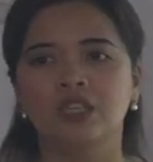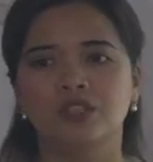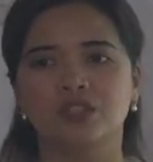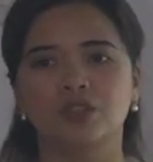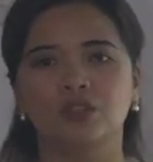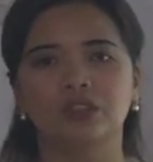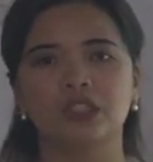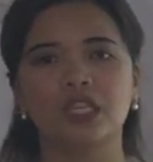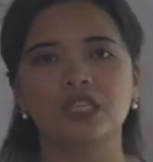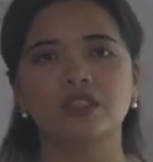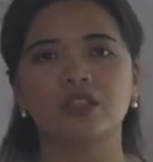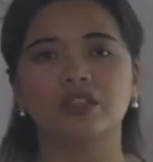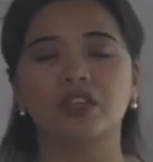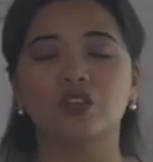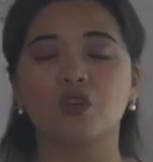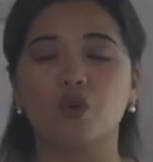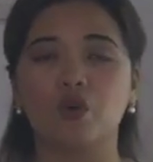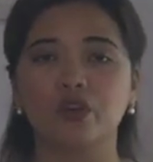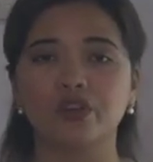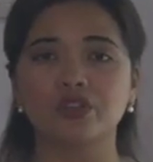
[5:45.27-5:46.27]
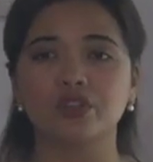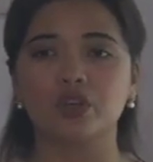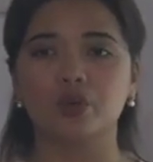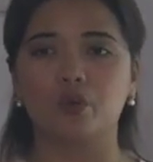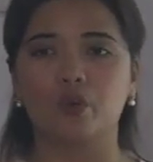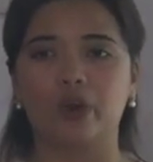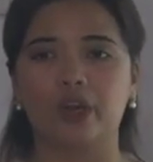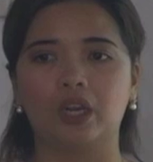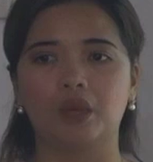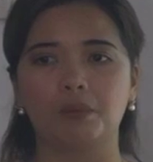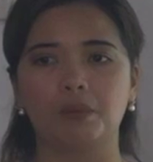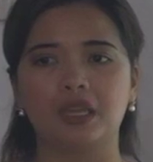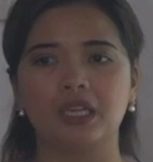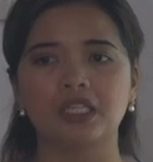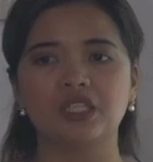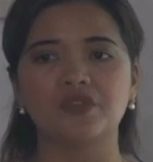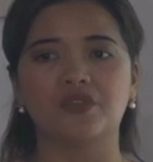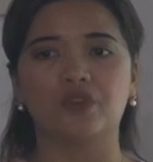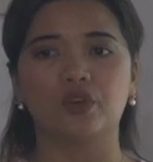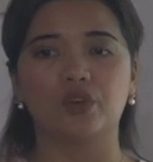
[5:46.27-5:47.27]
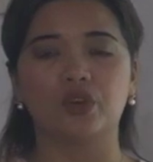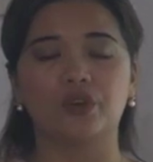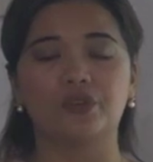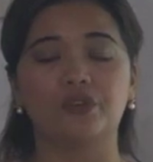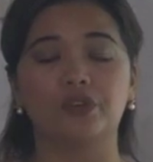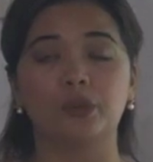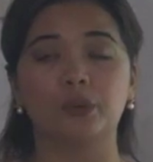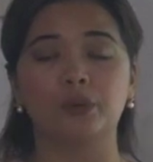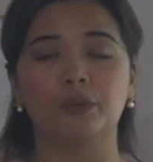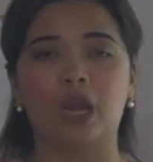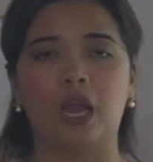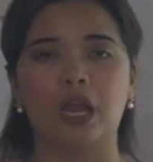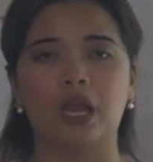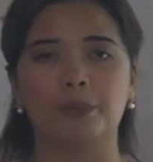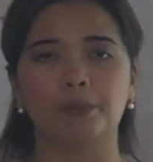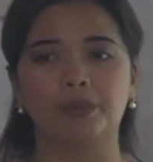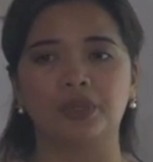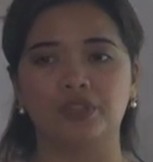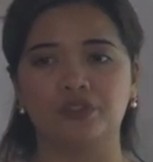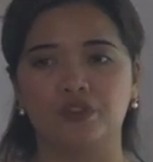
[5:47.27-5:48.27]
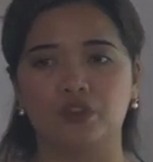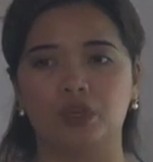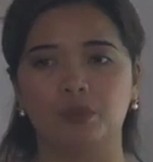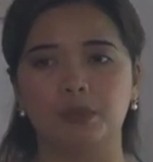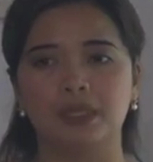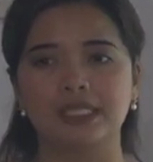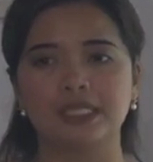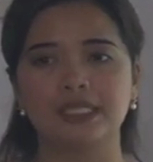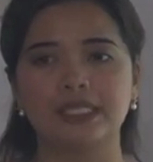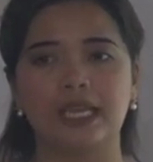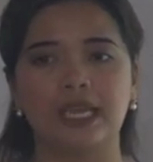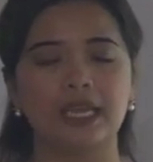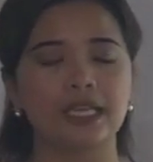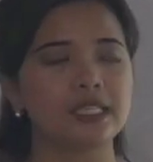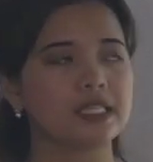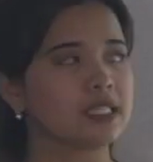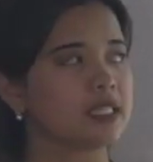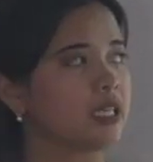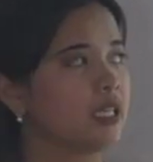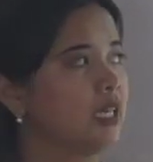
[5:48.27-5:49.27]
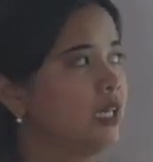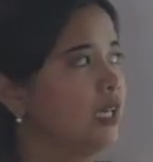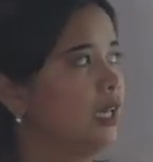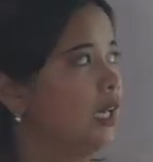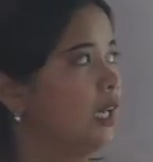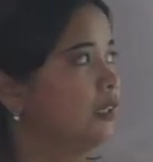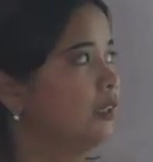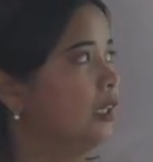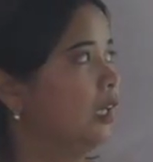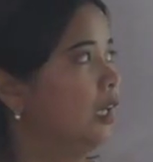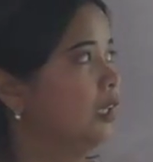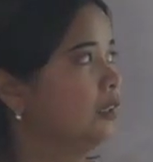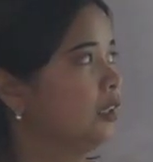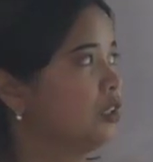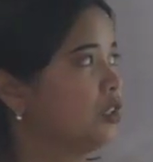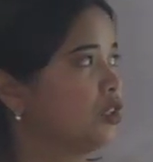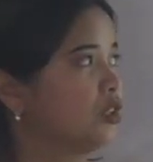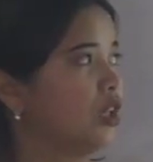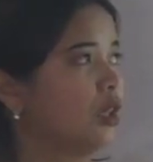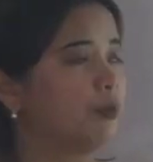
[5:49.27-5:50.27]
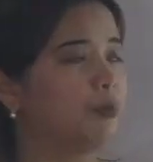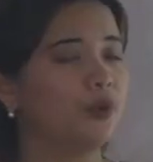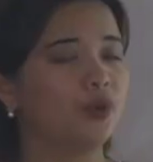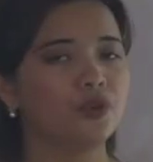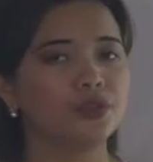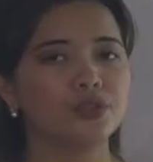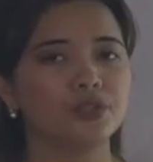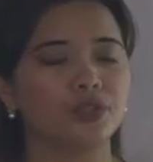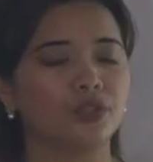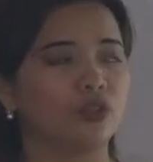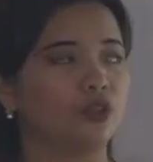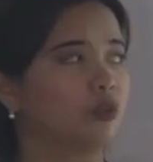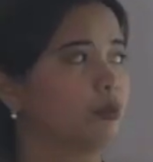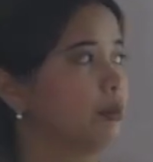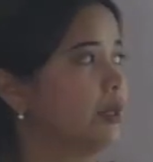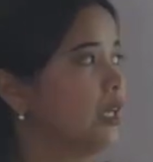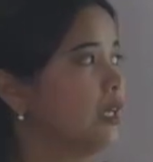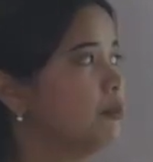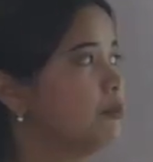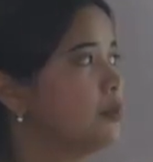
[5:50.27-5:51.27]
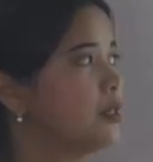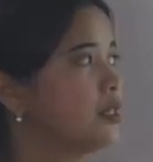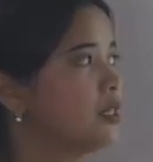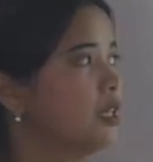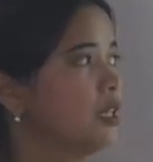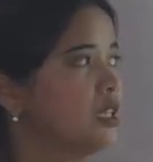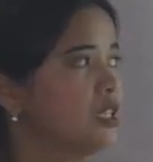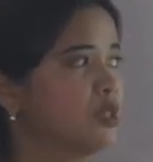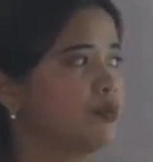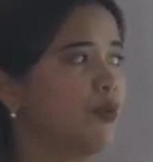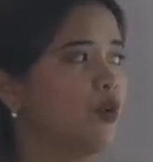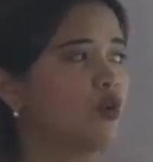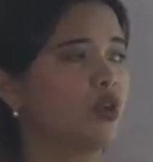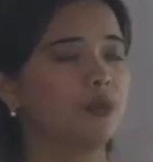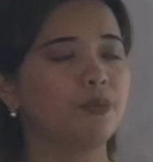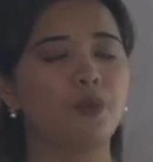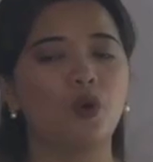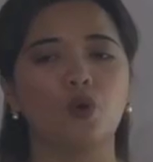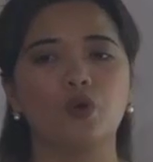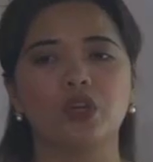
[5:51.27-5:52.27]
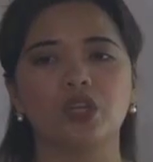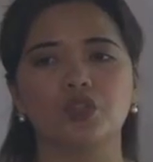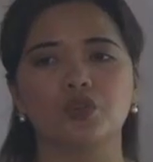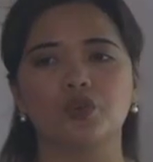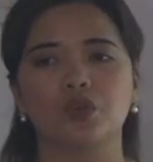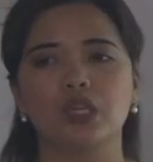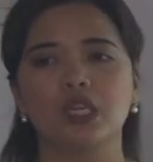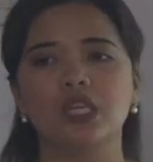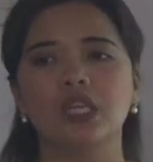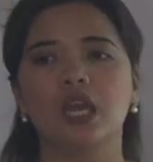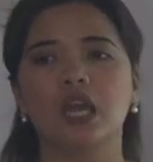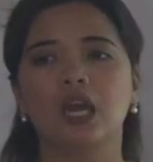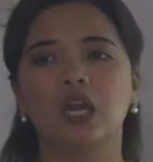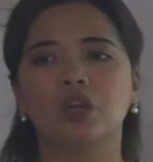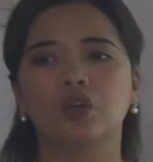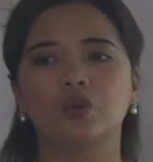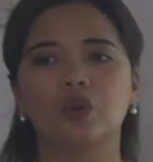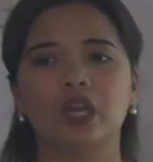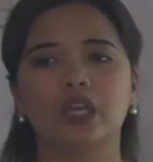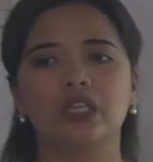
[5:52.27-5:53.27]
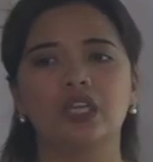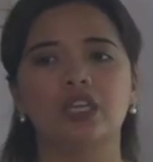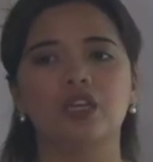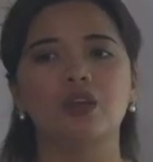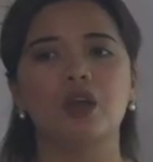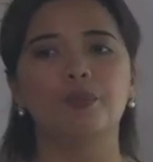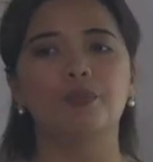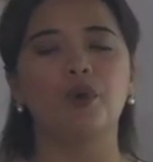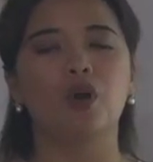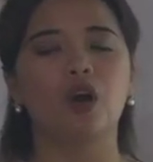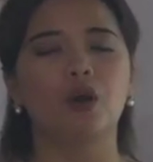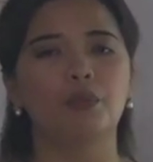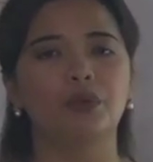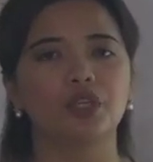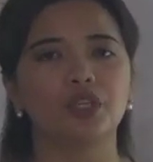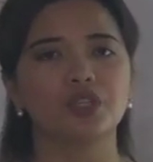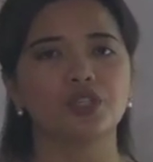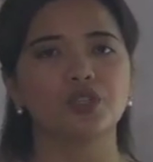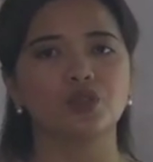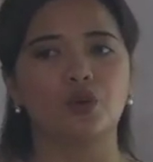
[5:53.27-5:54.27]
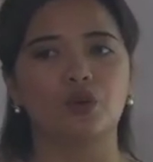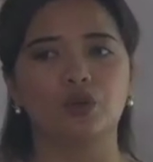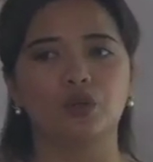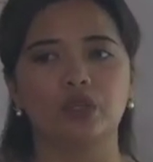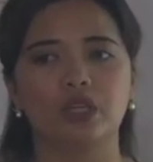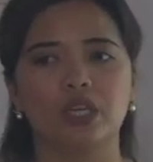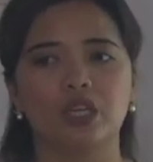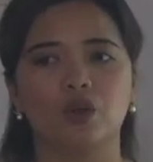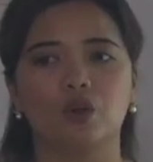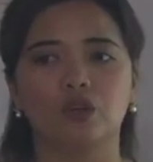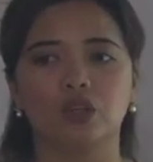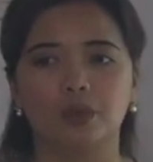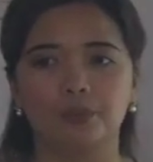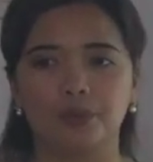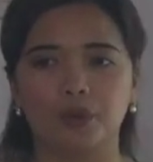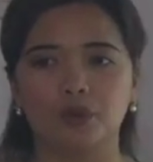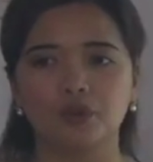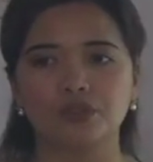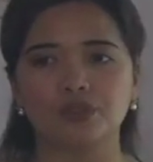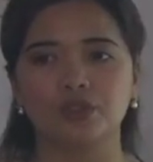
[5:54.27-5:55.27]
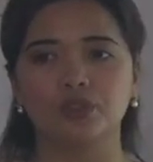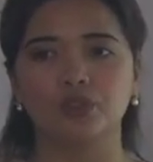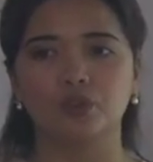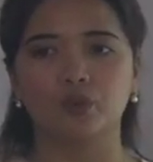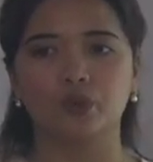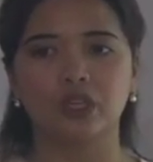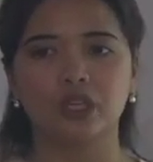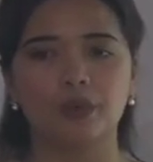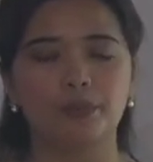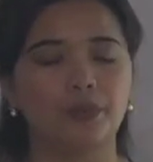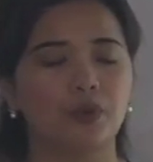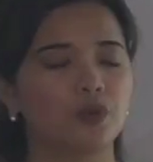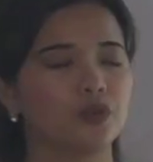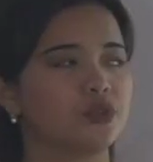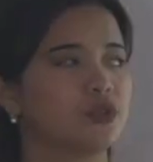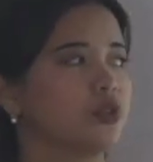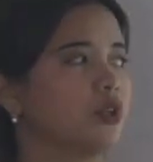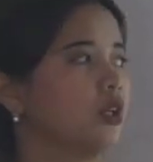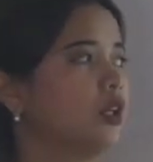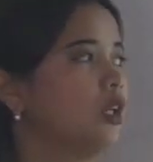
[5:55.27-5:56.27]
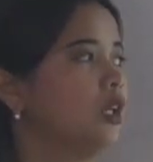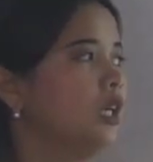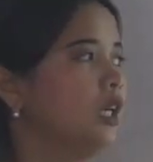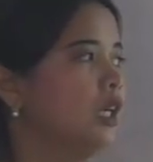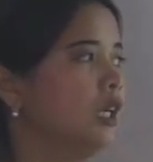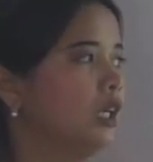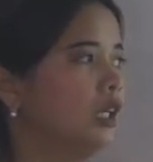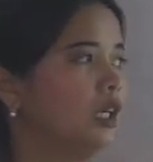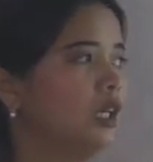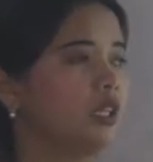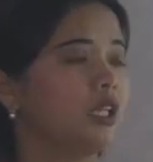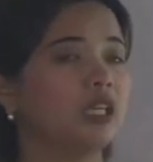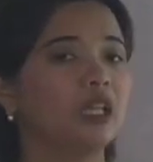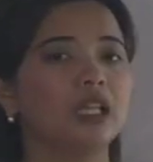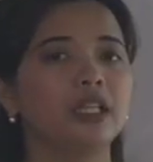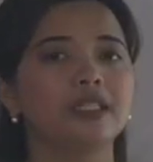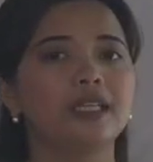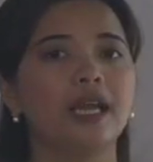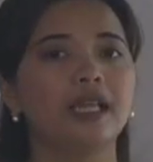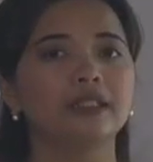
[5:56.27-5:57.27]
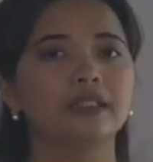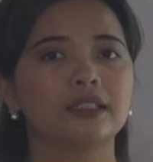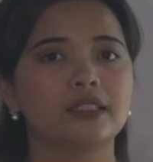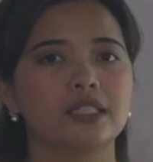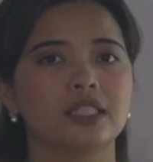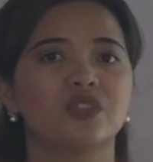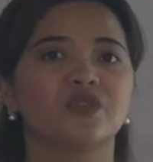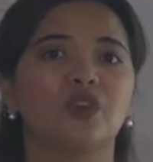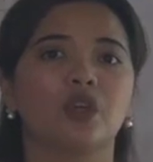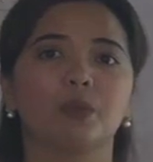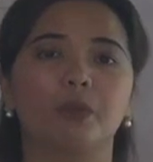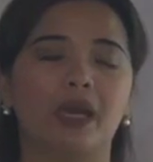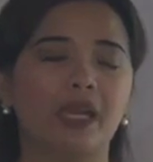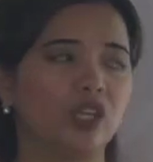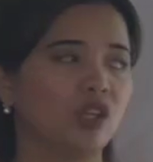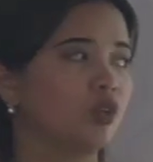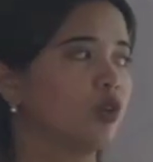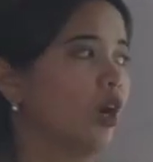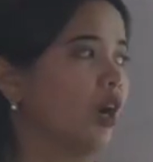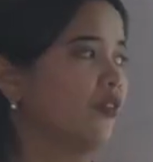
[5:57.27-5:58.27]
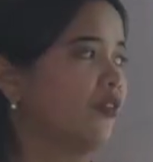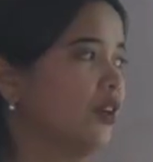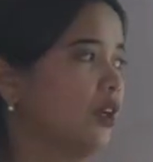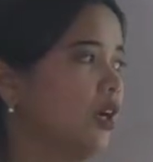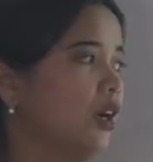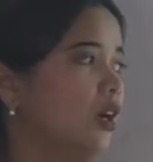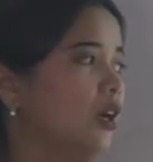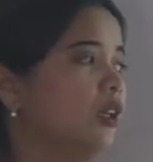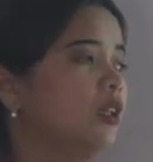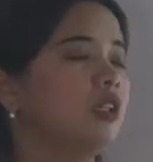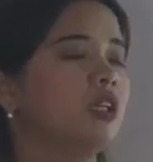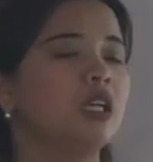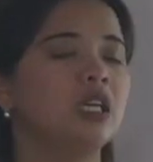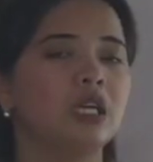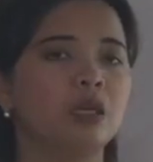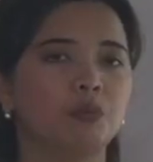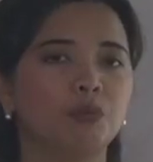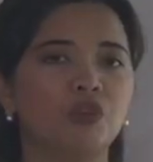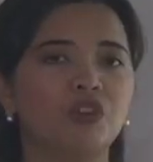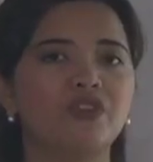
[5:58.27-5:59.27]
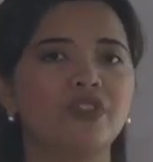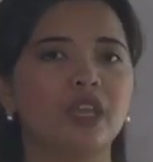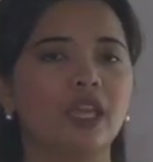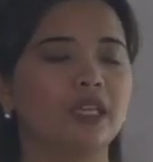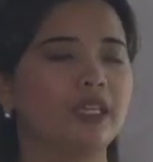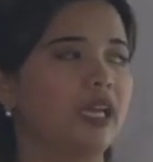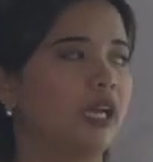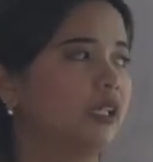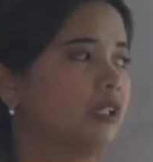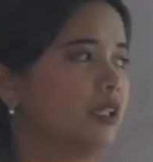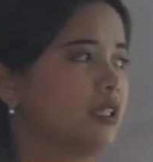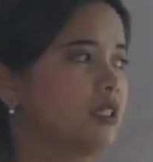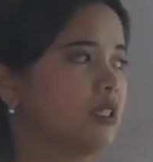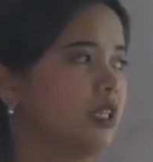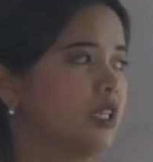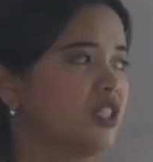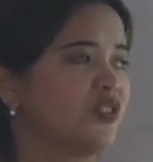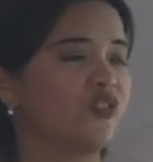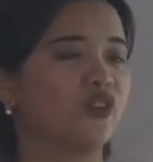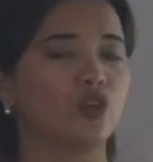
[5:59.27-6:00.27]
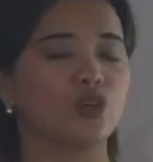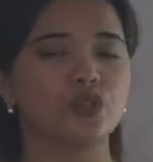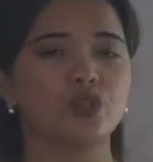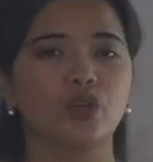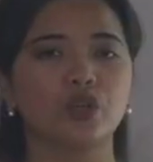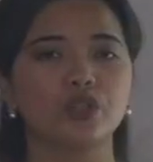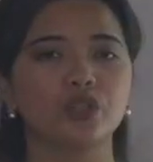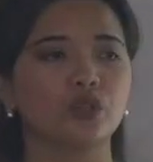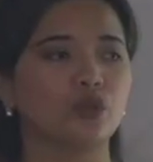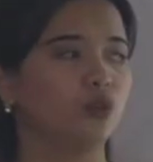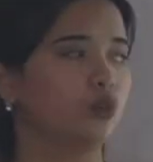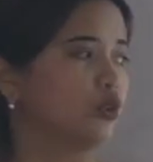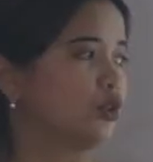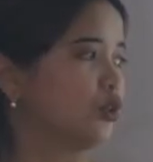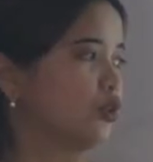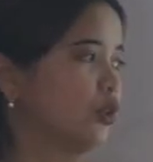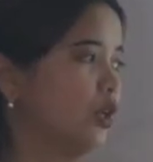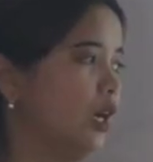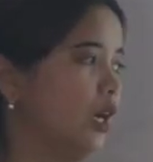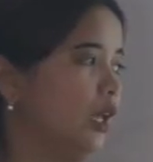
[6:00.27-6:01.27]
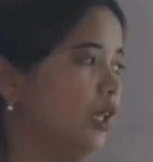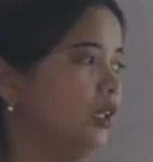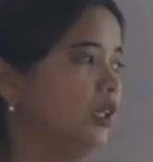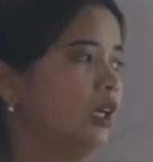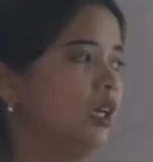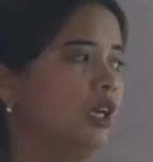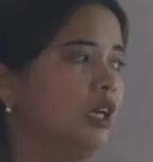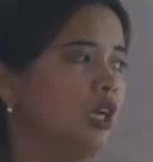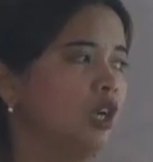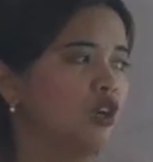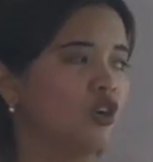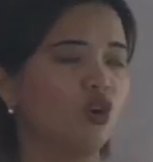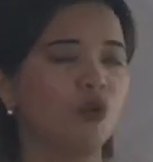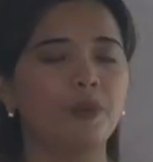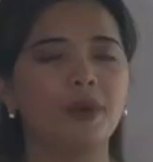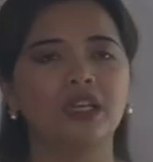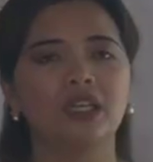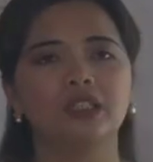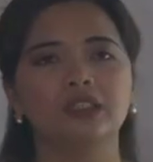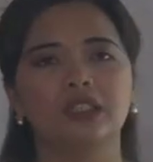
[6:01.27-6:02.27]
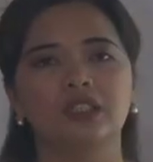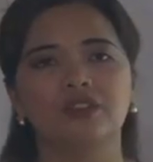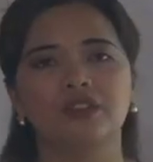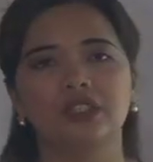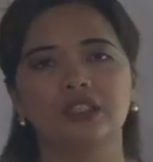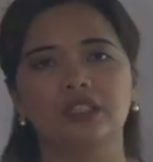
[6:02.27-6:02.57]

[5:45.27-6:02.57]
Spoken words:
So these are the course requirements for your performance task. The digital poster or memes, spoken poetry, writing a poem or a story or a poster, doing a poster, critical analysis for biographical, movie analysis for sociocultural, comparative